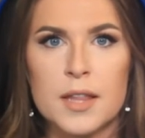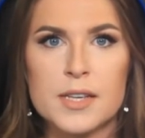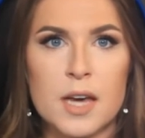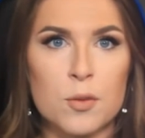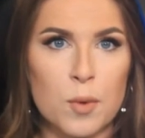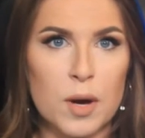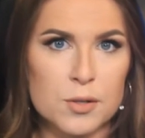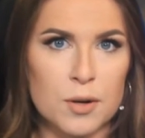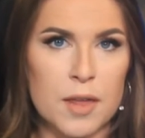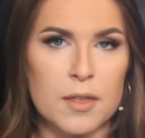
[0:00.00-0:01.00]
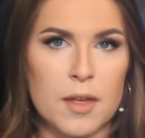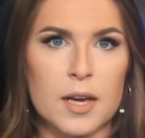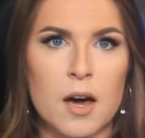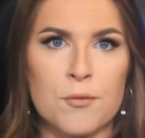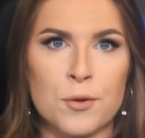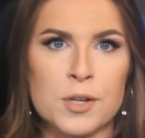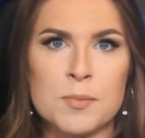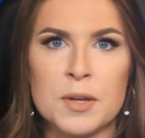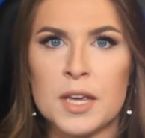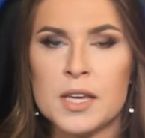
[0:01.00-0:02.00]
The Southwestern Athletic
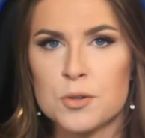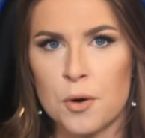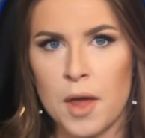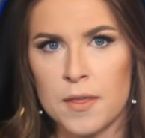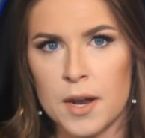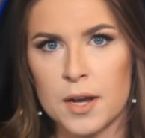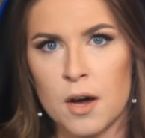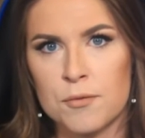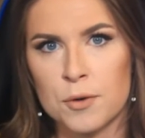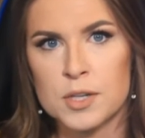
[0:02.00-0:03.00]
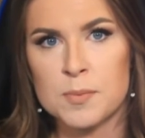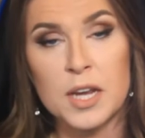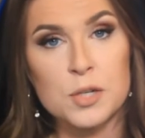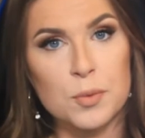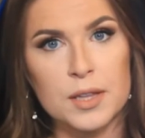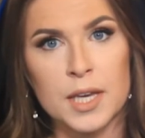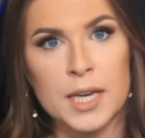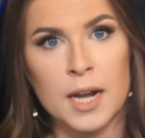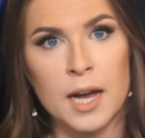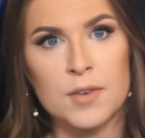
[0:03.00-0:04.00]
Conference, Mid-Eastern Athletic Conference, Patriot
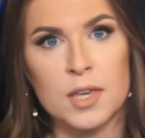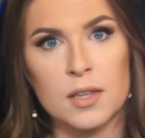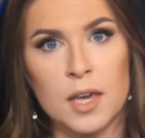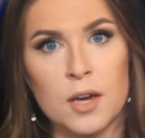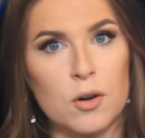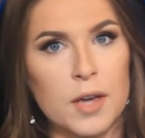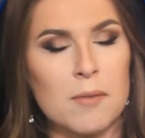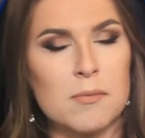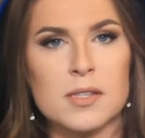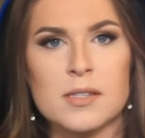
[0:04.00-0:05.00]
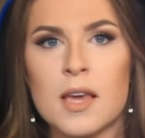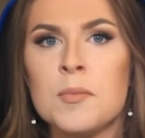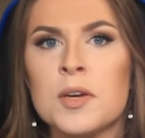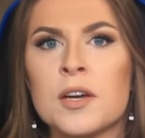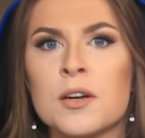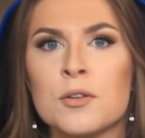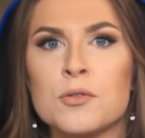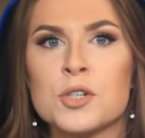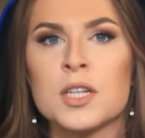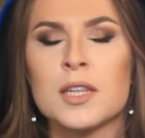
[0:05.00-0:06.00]
League, and Ivy League all came to the same
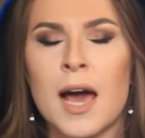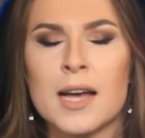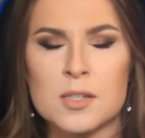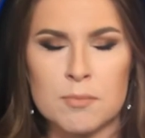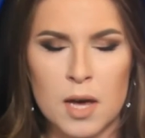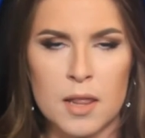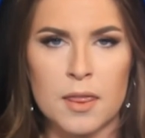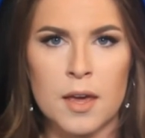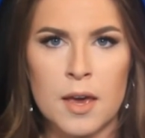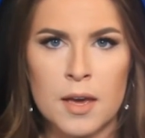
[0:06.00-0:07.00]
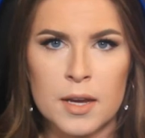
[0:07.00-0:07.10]
conclusion last month.